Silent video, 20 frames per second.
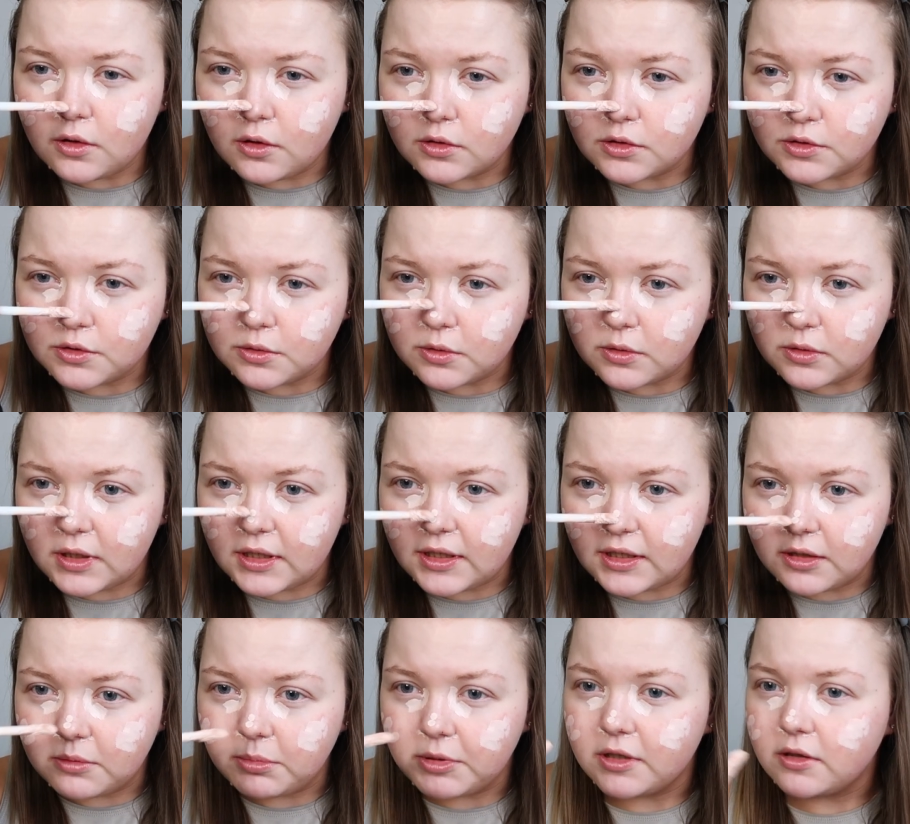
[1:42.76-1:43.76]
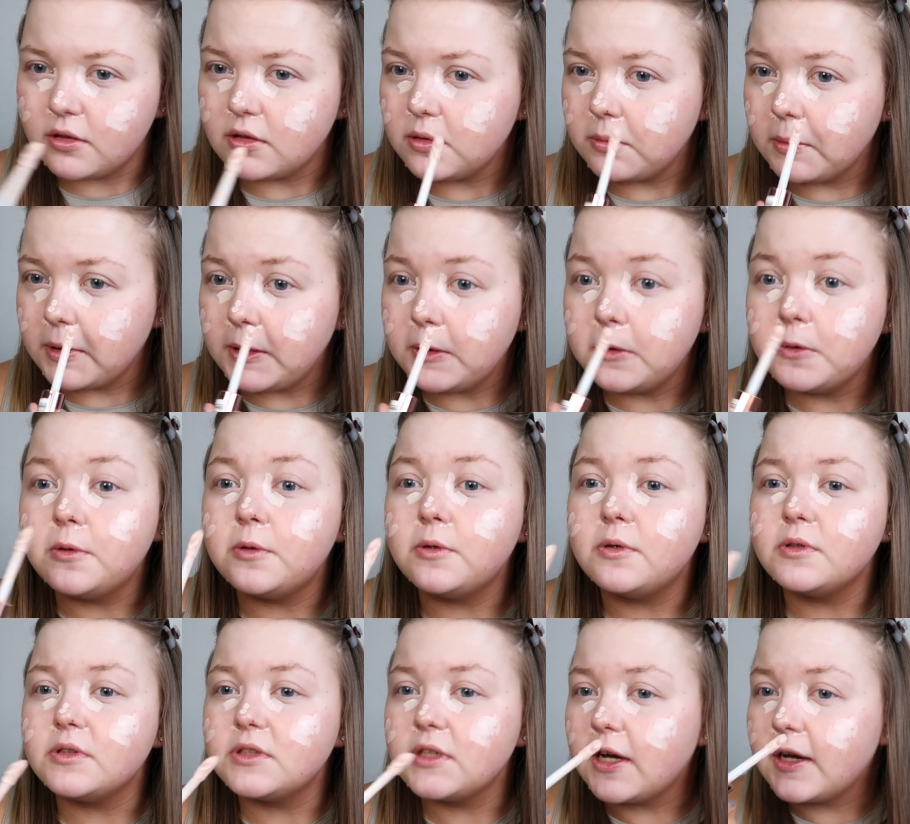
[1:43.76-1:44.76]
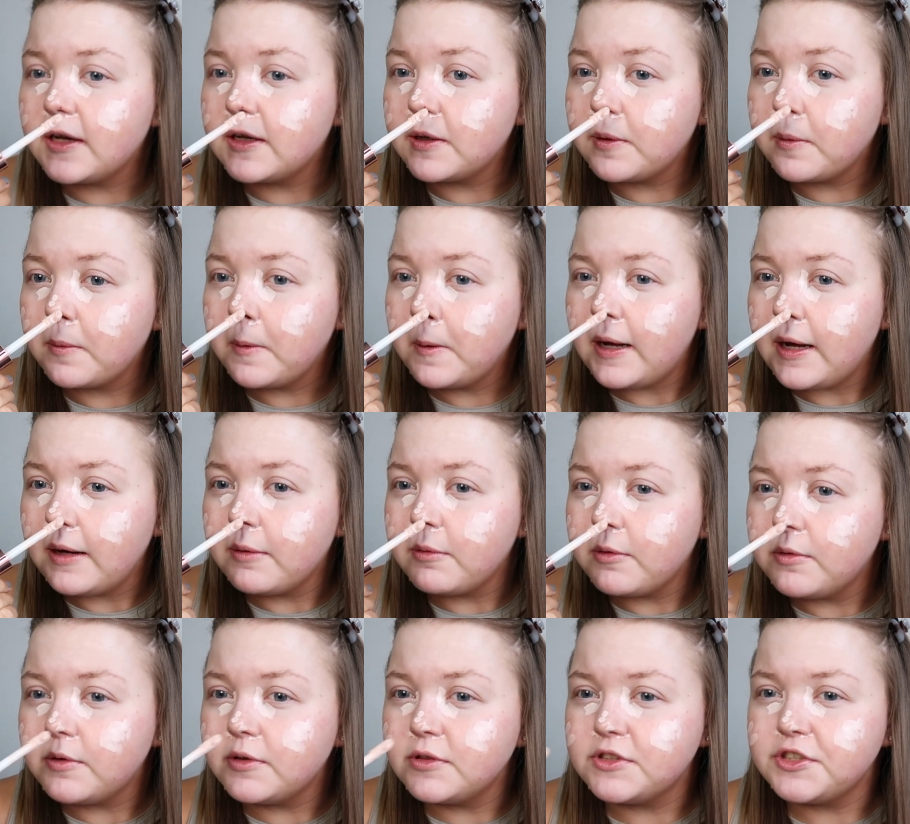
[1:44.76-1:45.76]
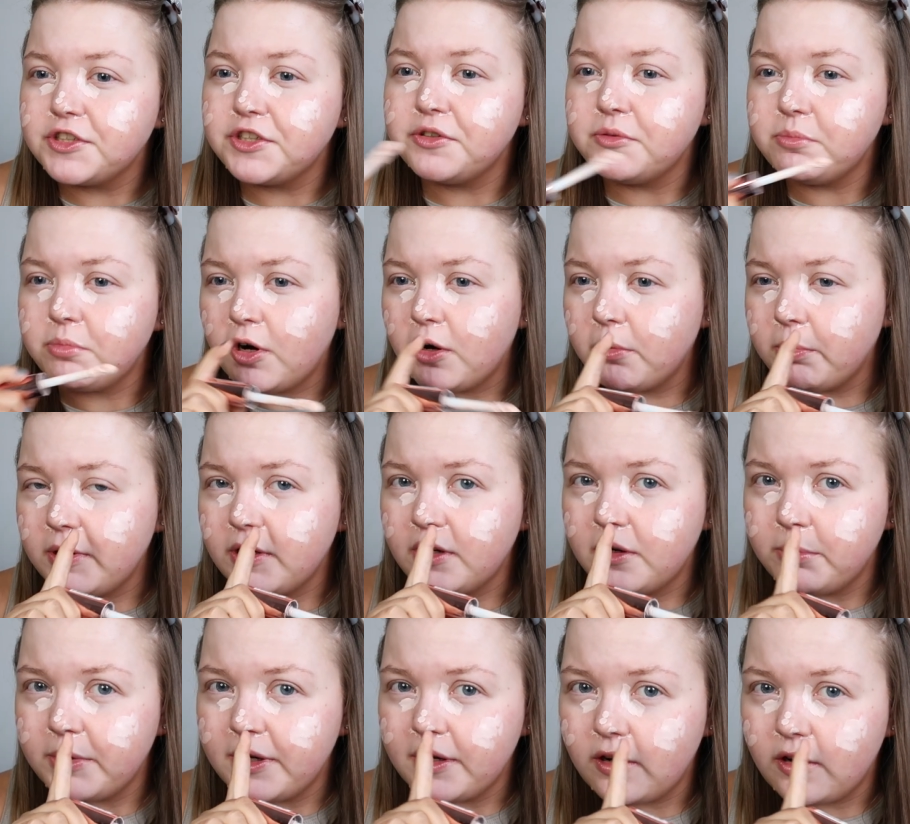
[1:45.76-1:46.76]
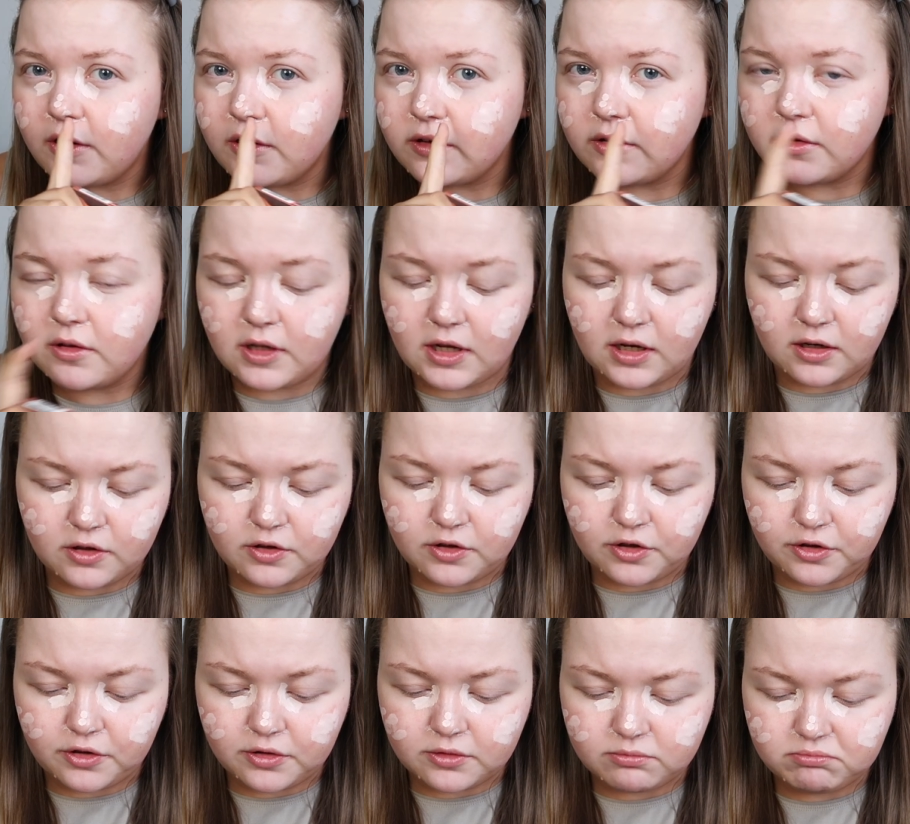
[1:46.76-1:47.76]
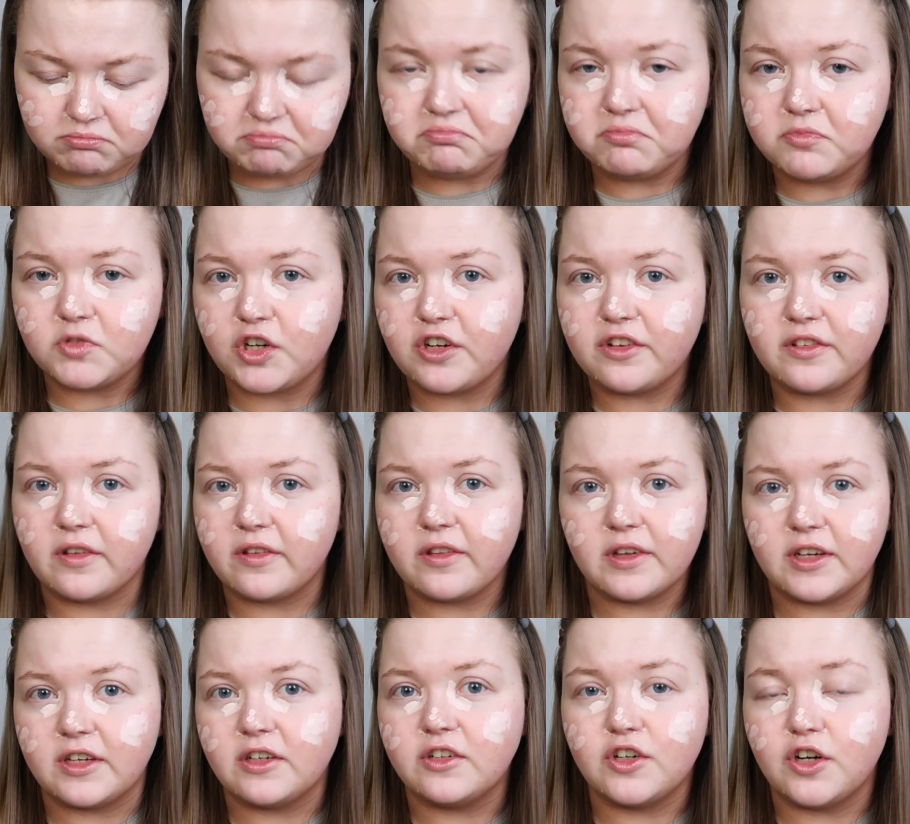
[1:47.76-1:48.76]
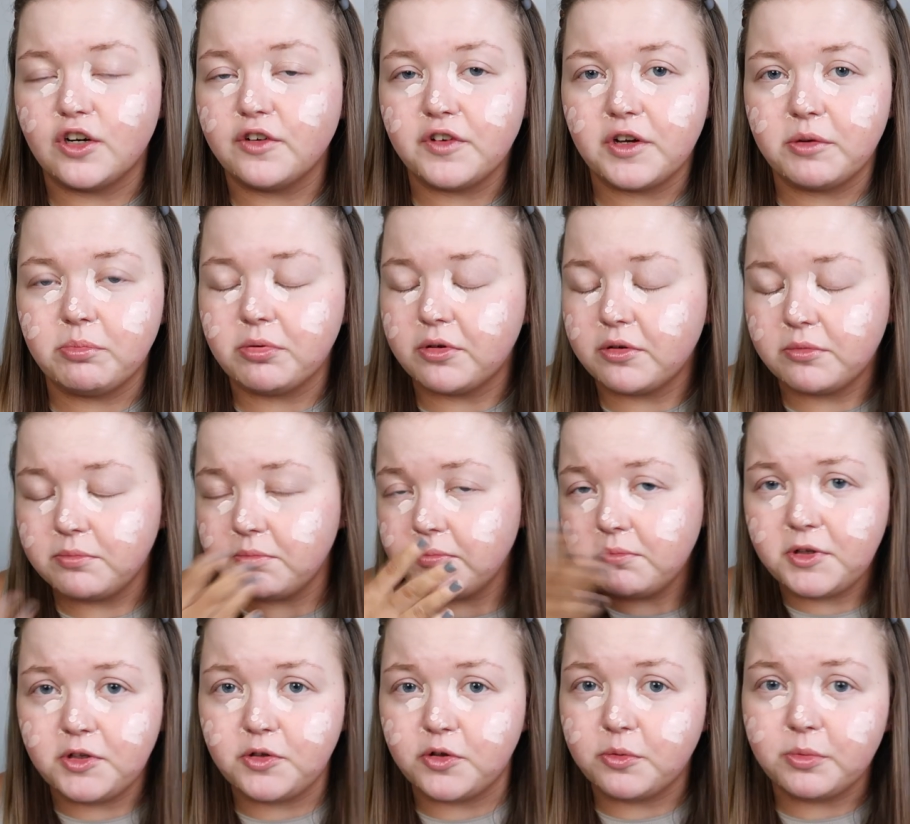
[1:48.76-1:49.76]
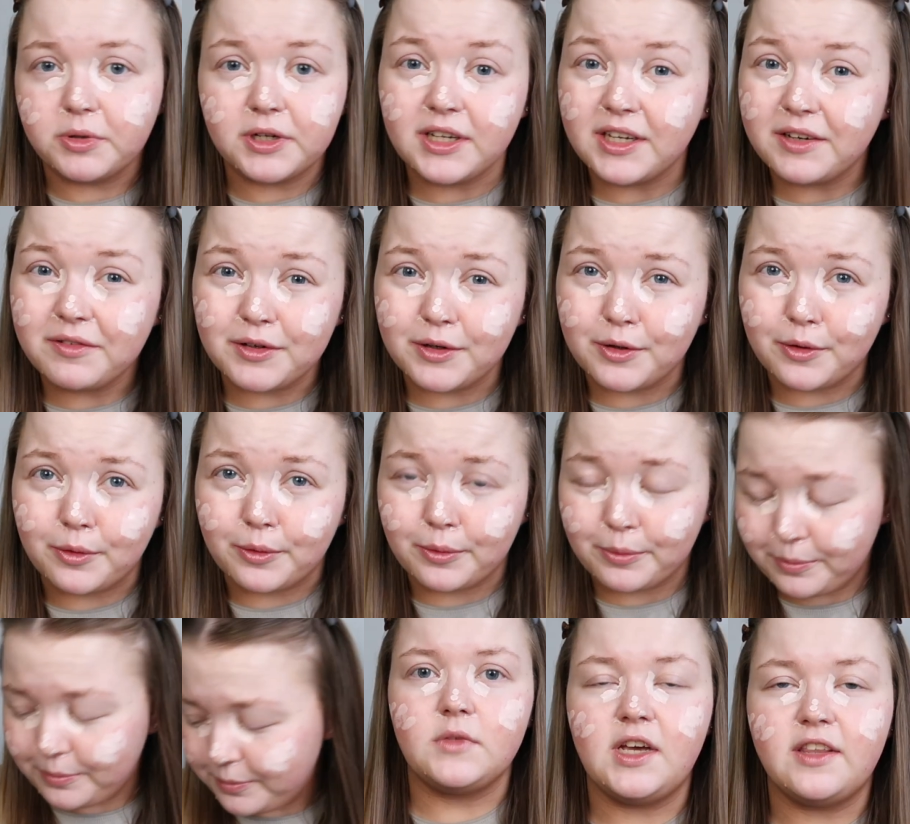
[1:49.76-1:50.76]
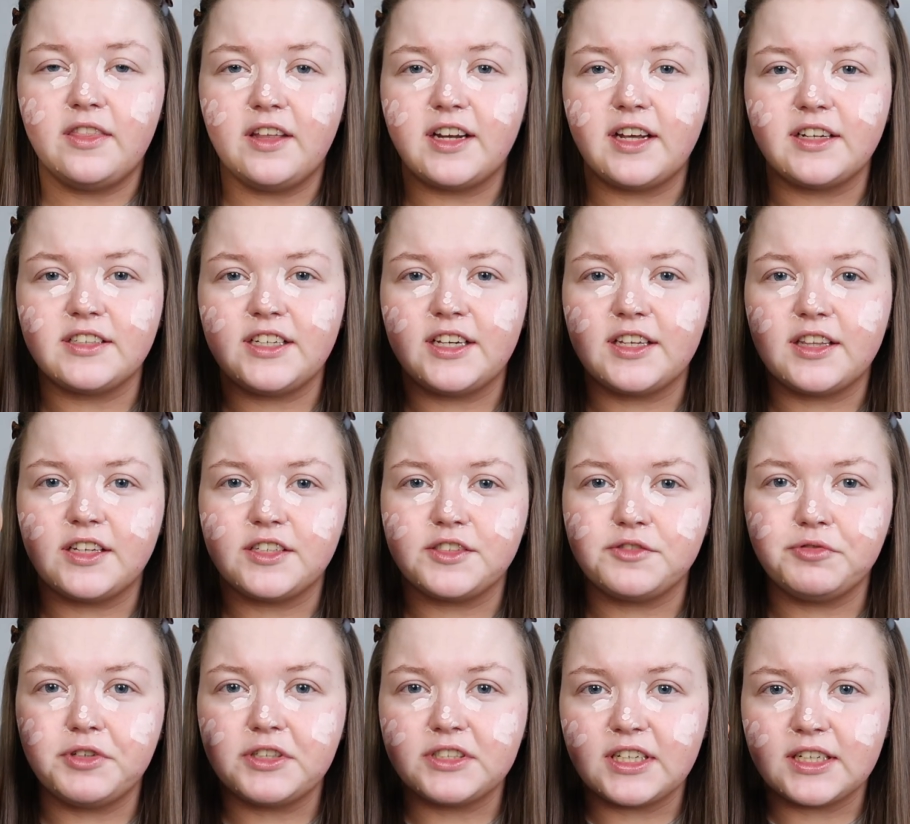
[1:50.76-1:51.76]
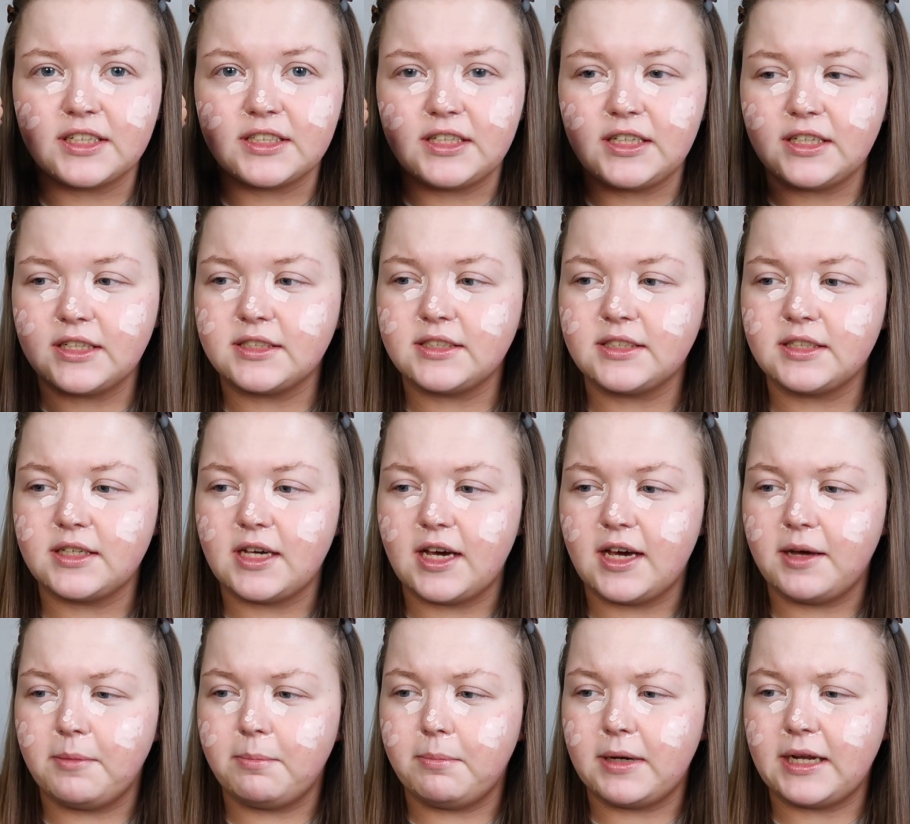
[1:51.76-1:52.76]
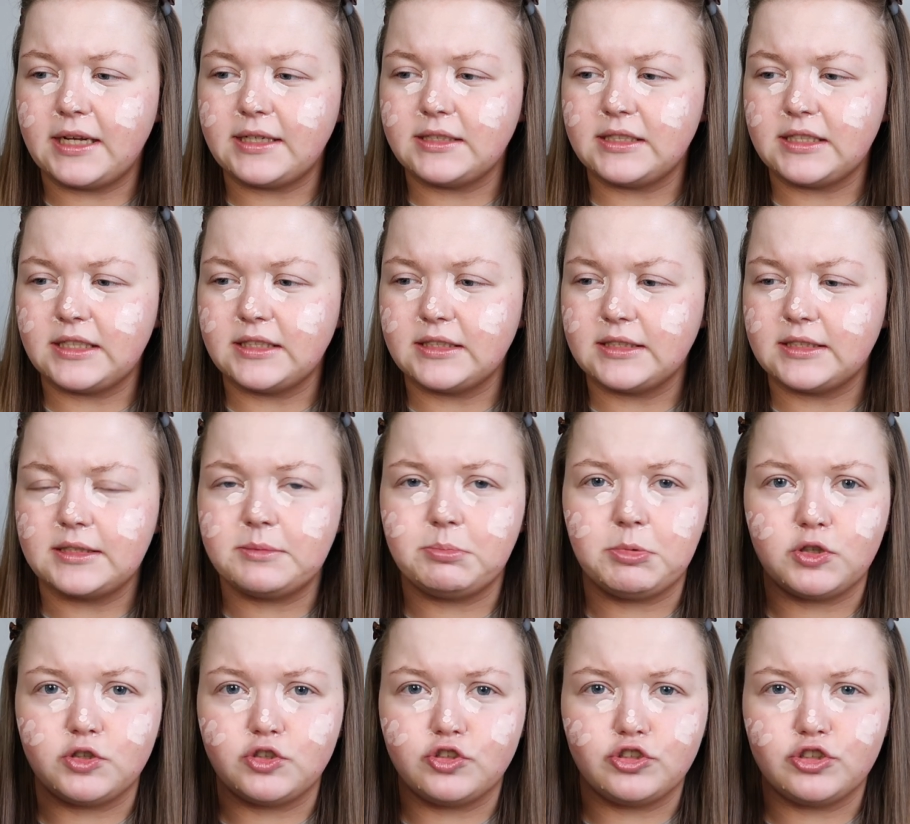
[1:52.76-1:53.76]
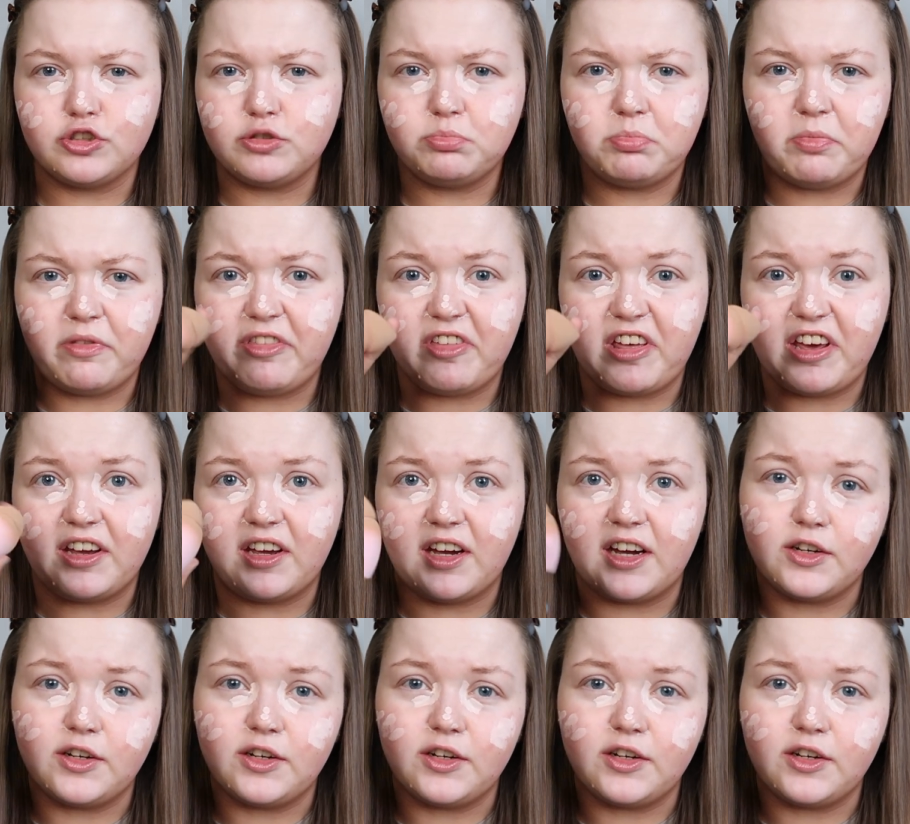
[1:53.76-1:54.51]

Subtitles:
Also a little bit on my nose, and I'm going to pop a little bit on that cut. Not that I think it'll cover, but you know, we can give it a go. Then I take this Real Techniques blending sponge thing.